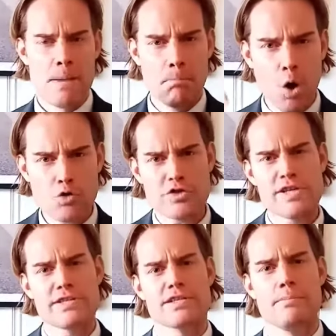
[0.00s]

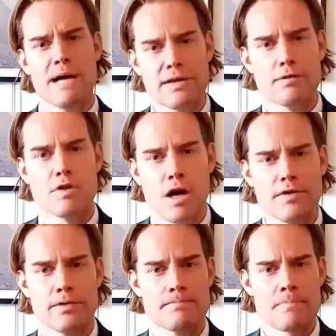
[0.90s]
Moses, the man of God,
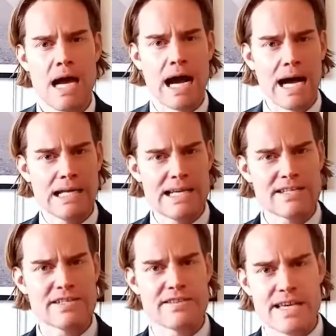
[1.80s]
highly
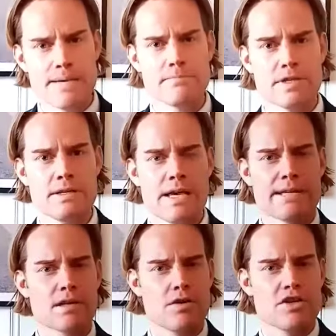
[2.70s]
esteemed
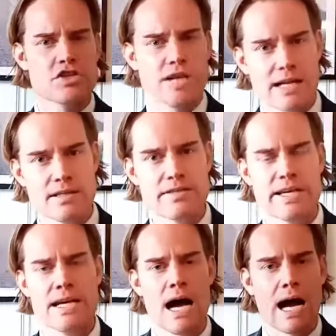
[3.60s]
in
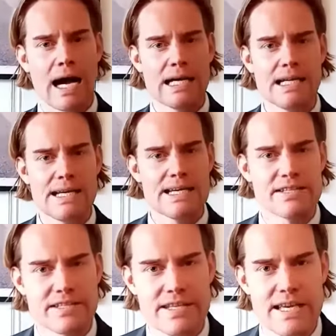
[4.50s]
Christianity, highly
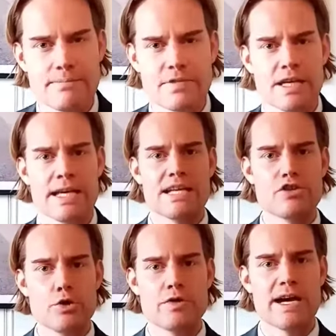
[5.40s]
esteemed in
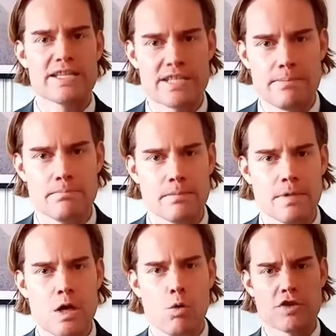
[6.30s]
Judaism,
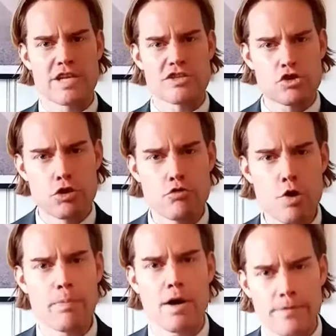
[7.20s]
was a
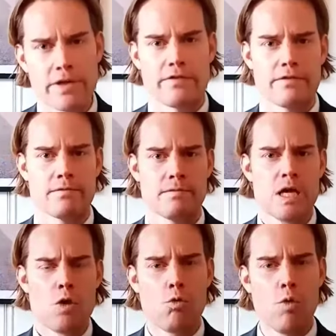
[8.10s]
true prophet.
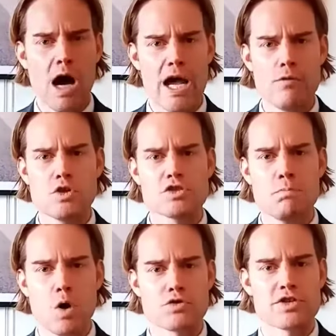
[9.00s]
Why was
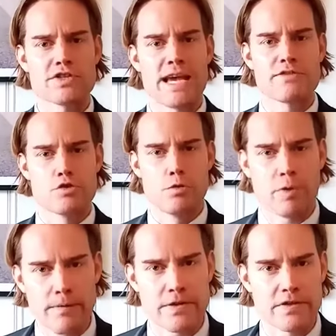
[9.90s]
Moses a true
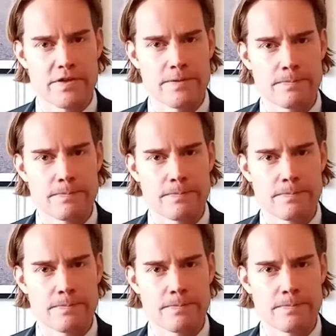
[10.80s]
prophet?